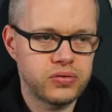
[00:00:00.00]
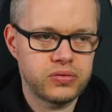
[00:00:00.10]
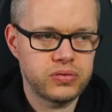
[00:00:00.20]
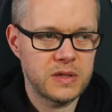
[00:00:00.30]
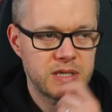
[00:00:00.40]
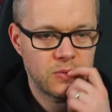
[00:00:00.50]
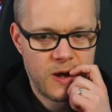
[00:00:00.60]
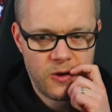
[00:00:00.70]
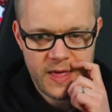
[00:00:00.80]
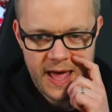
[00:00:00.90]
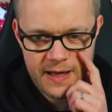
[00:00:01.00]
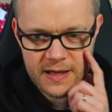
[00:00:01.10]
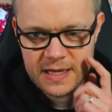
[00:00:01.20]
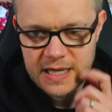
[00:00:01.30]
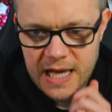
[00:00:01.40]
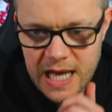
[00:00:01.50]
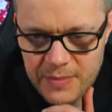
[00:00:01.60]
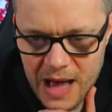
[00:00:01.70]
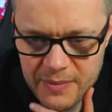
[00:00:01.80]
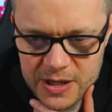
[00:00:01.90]
He did well there. Uh,
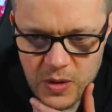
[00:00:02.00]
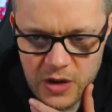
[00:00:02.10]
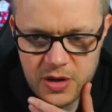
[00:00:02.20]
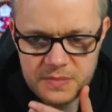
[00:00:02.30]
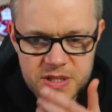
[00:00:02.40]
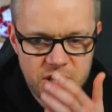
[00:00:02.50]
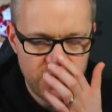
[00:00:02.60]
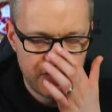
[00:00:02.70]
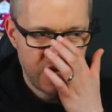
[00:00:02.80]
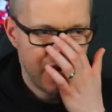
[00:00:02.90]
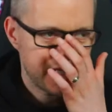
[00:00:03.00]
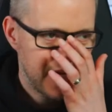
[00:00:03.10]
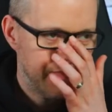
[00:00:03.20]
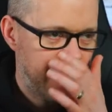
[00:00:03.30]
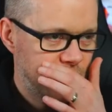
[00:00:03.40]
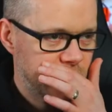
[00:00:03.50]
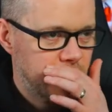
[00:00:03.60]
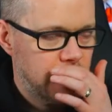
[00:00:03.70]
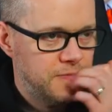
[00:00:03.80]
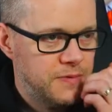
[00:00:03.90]
Mohammed, welcome to the United Stand Members
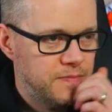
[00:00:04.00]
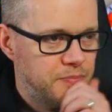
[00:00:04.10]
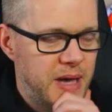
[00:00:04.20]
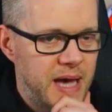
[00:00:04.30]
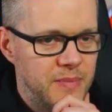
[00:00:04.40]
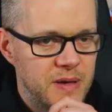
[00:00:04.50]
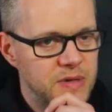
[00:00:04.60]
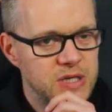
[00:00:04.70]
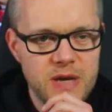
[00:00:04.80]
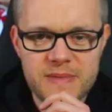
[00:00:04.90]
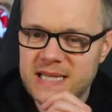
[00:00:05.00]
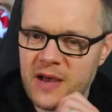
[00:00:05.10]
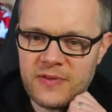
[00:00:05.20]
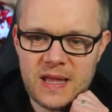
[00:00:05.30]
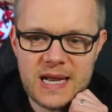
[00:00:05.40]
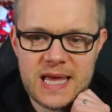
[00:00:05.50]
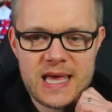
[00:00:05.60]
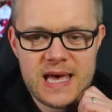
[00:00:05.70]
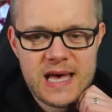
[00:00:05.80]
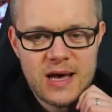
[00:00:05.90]
Club. But, but Matoma's
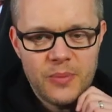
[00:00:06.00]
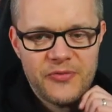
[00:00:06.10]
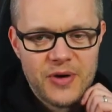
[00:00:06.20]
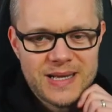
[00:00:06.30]
definitely uh, up for it